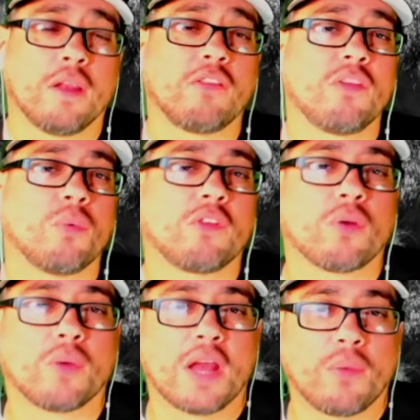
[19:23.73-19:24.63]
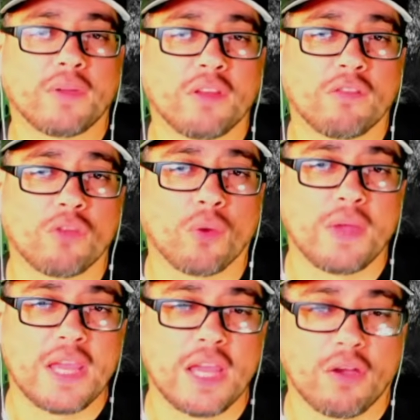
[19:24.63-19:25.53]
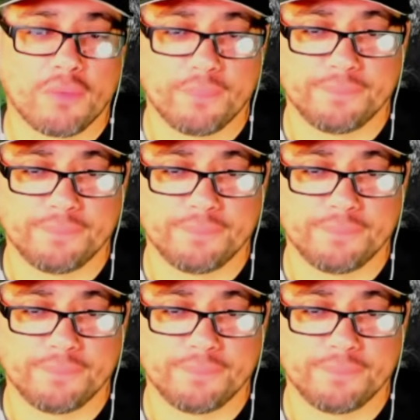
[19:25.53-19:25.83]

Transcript: Let's see what's going on with this story here.